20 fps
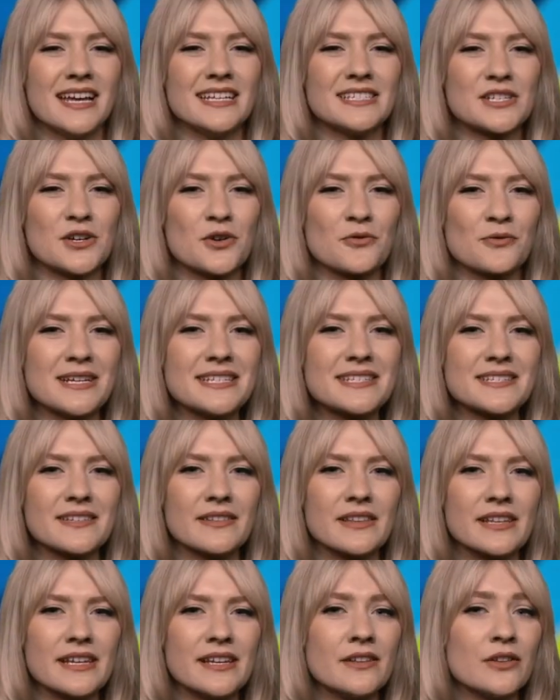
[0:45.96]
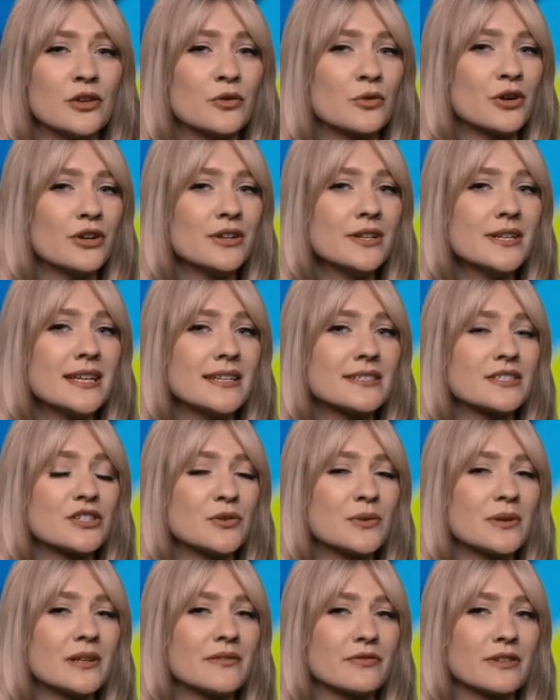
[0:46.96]
Until recently, you couldn't
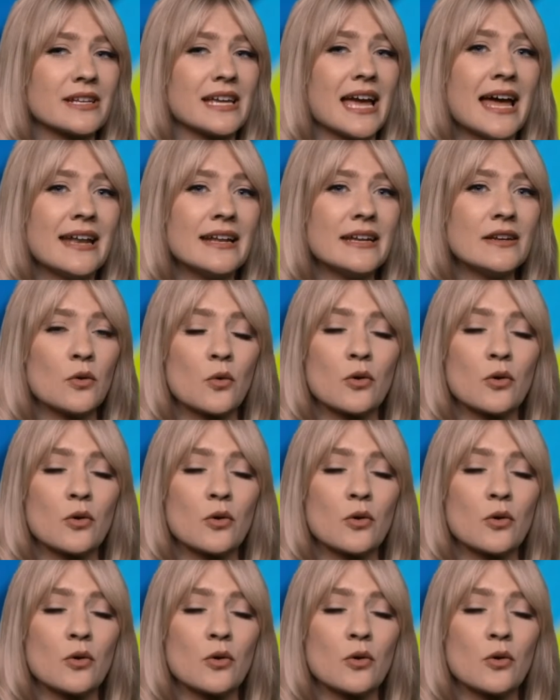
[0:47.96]
intuitively edit